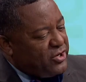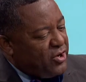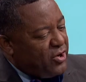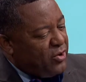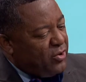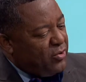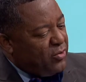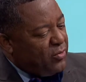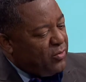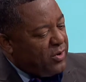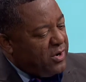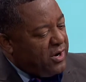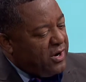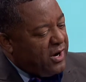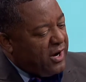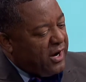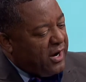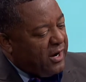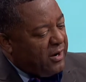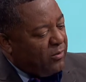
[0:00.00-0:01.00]
know,
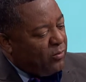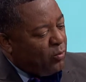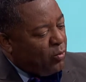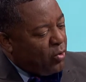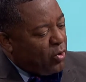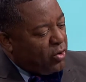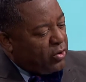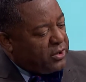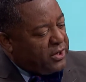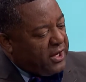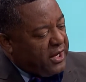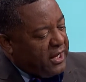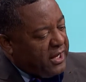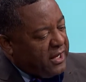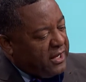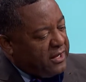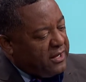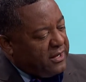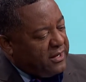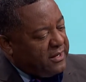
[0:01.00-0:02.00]
uh,
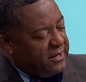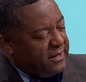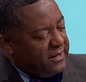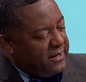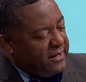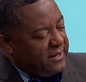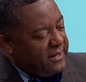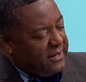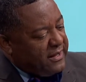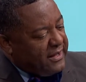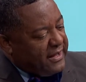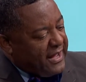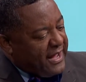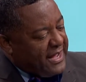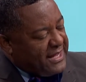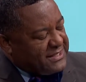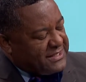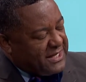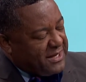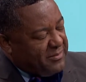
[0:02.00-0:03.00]
working
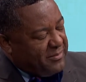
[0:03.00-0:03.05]
as a